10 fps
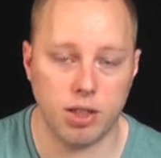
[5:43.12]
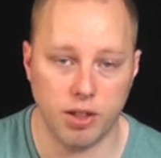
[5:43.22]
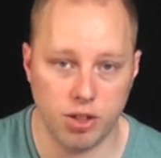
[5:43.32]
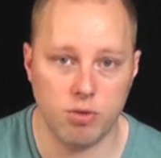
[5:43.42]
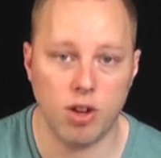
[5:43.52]

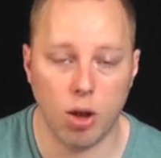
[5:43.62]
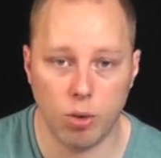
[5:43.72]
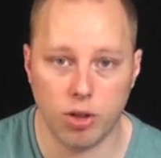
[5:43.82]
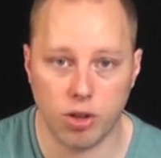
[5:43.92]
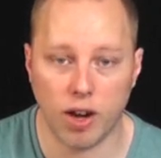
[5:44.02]
And then you
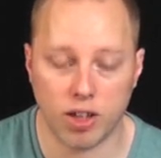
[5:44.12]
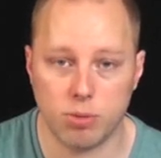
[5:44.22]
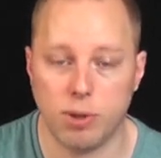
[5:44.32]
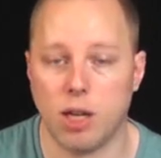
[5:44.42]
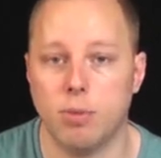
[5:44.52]
know that you're
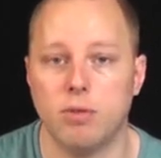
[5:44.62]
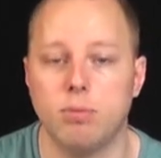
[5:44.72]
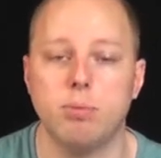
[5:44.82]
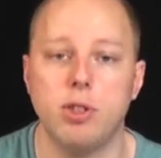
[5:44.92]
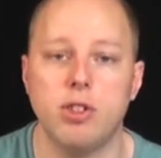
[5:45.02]
actually becoming a
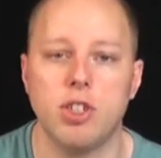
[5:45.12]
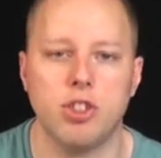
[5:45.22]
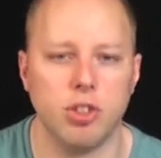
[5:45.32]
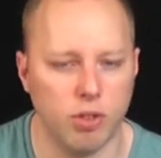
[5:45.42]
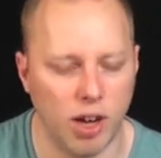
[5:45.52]

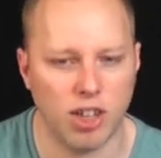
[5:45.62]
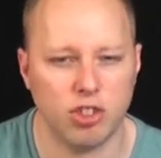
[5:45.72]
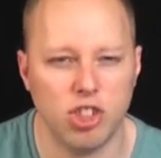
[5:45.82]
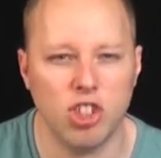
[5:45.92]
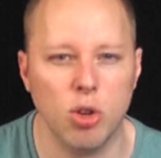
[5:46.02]
musician. You're
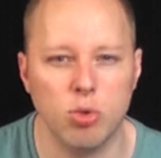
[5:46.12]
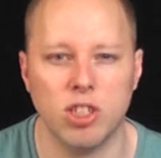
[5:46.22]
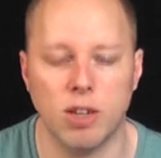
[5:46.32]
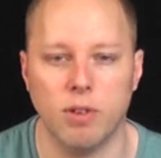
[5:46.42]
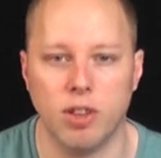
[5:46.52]
actually
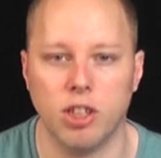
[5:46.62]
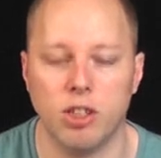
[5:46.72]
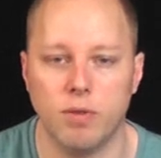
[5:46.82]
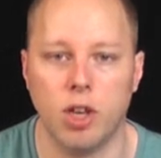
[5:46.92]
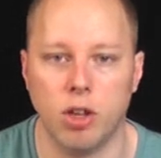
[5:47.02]
using
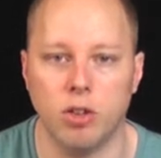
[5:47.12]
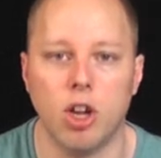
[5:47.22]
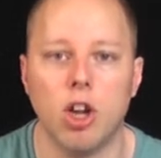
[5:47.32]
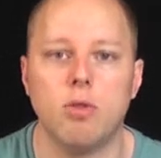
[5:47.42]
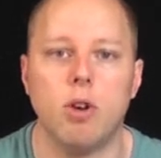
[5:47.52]
everything you've
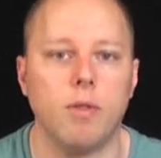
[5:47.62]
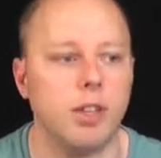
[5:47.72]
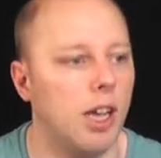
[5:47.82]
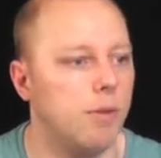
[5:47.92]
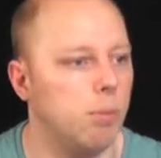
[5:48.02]
learned
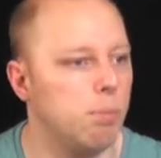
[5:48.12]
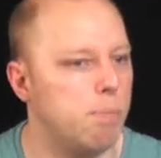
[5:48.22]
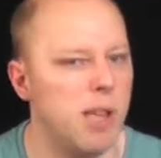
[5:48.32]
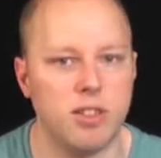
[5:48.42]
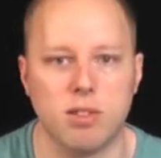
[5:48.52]
rather than having
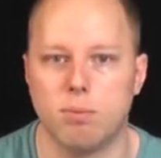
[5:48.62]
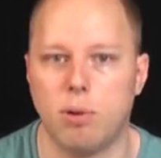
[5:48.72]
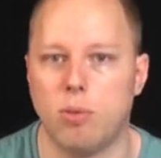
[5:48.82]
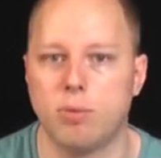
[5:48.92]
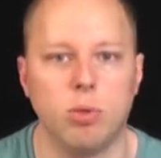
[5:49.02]
bits
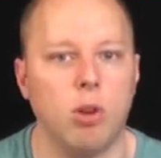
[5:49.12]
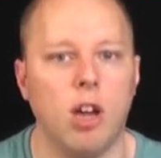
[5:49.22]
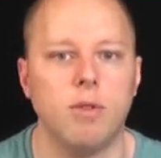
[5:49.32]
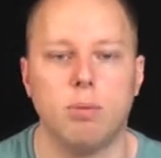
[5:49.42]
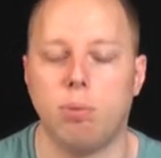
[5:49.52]
and bobs
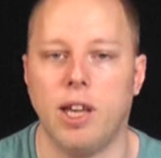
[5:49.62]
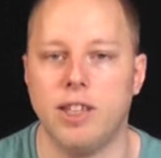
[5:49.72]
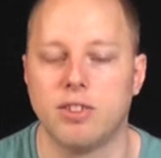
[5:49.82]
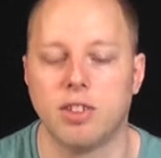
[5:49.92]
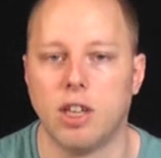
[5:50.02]
all over the
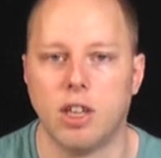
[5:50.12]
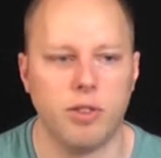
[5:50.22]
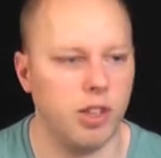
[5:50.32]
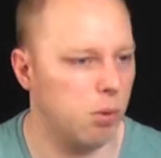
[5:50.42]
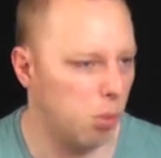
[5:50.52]
place,
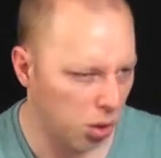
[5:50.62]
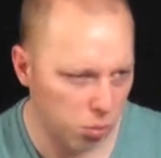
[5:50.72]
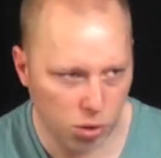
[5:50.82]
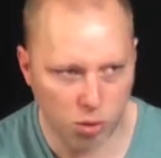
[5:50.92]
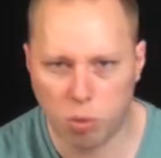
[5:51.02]
thinking,
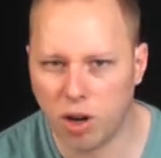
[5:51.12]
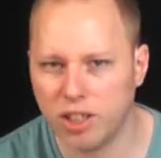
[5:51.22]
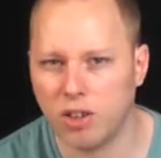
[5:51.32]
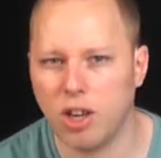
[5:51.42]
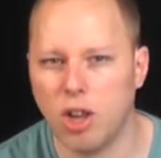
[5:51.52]
well,
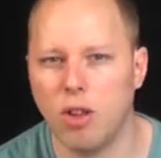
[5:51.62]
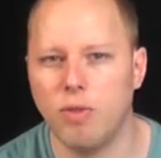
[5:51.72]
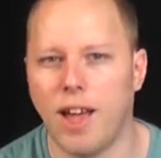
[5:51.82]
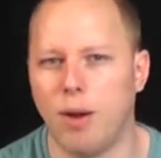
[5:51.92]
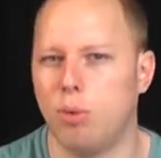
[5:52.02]
why did I
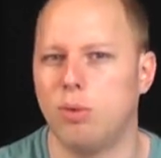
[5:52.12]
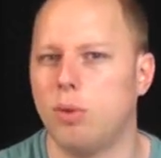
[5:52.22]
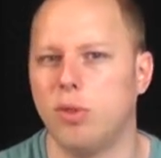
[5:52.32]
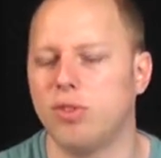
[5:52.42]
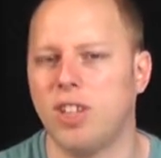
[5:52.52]
learn that? Well,
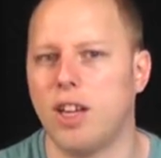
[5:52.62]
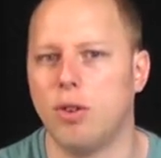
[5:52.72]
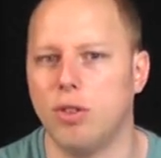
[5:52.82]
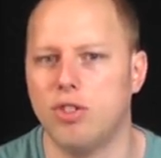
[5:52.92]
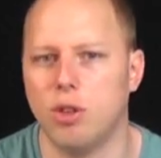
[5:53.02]
what's
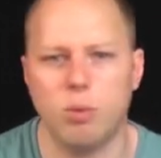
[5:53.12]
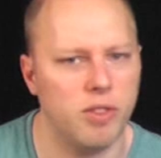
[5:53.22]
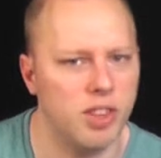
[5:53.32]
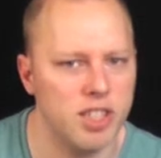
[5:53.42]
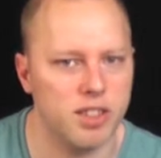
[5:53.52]
that got to do
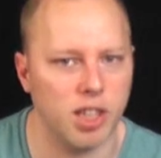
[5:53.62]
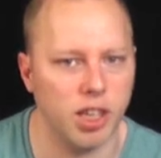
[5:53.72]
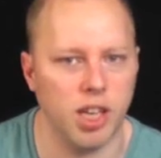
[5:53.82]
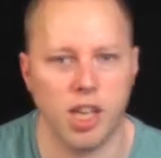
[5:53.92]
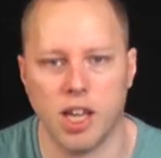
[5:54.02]
with this
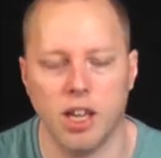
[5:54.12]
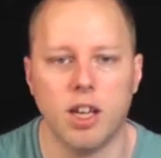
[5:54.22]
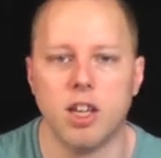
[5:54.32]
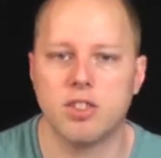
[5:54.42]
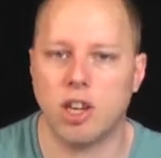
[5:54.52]
thing here?
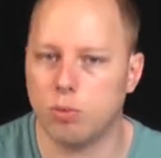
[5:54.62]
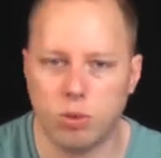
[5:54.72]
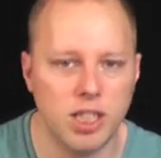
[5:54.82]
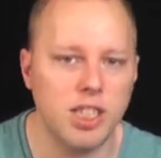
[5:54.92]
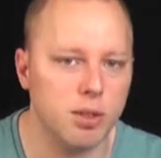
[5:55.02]
So
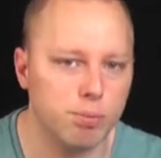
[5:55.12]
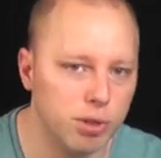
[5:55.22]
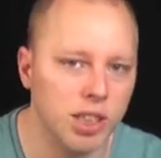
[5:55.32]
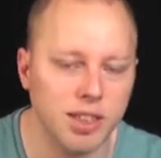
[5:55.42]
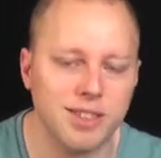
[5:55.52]
we need to
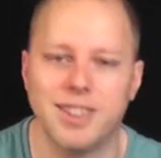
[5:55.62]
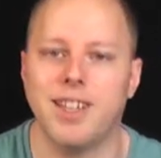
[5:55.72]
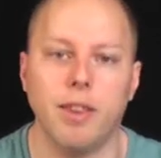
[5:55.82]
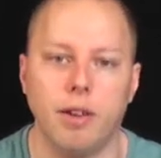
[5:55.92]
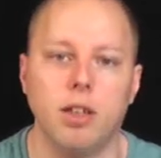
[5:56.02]
bring this
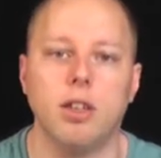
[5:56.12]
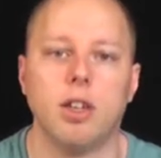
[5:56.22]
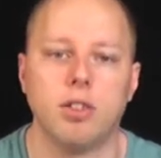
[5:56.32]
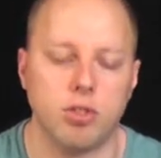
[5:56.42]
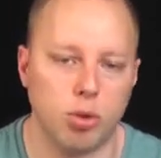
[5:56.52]
together.
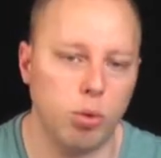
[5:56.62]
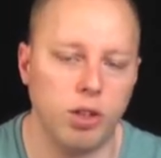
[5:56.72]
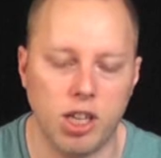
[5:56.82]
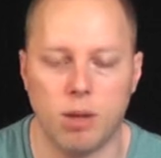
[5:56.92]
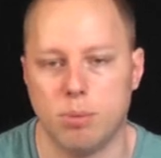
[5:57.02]
So it's
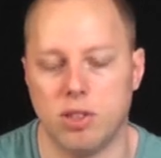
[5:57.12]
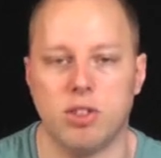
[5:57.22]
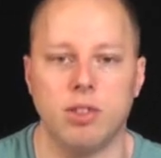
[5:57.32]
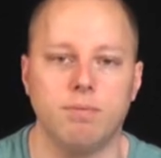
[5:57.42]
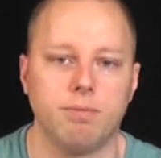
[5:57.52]
all
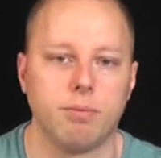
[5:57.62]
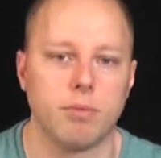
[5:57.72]
encompassing.